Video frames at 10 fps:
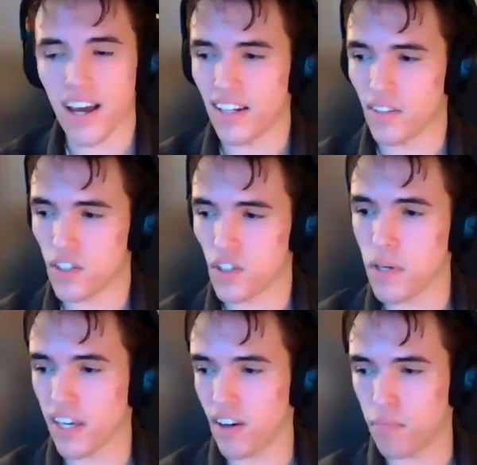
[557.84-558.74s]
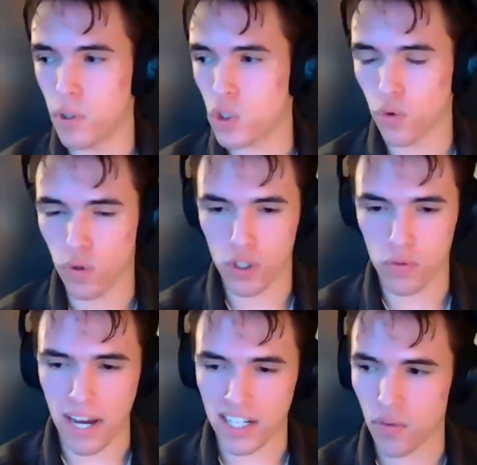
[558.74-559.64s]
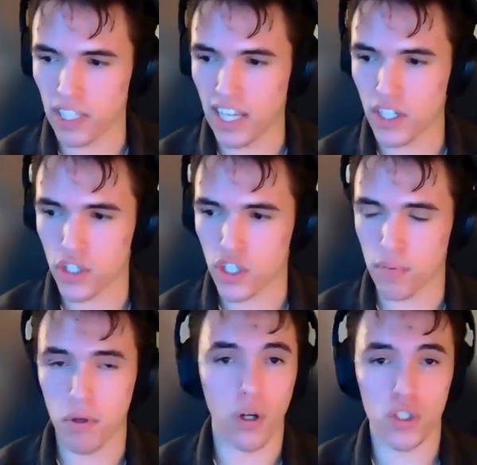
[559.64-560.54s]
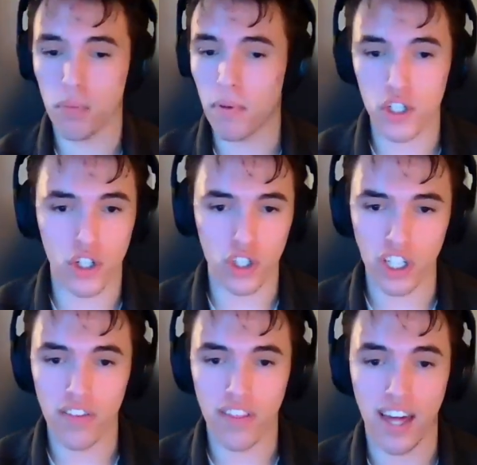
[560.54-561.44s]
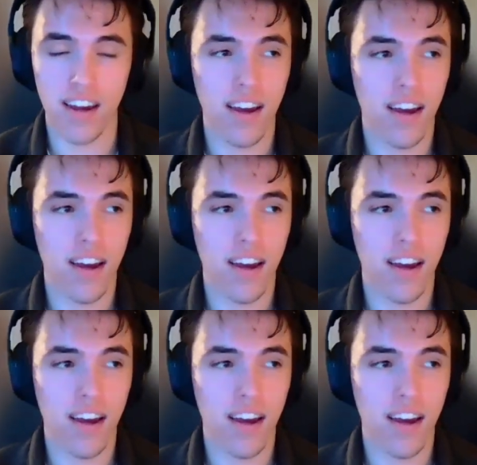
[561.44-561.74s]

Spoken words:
and speaking of mutual respect in the relationship, you also mentioned earlier that,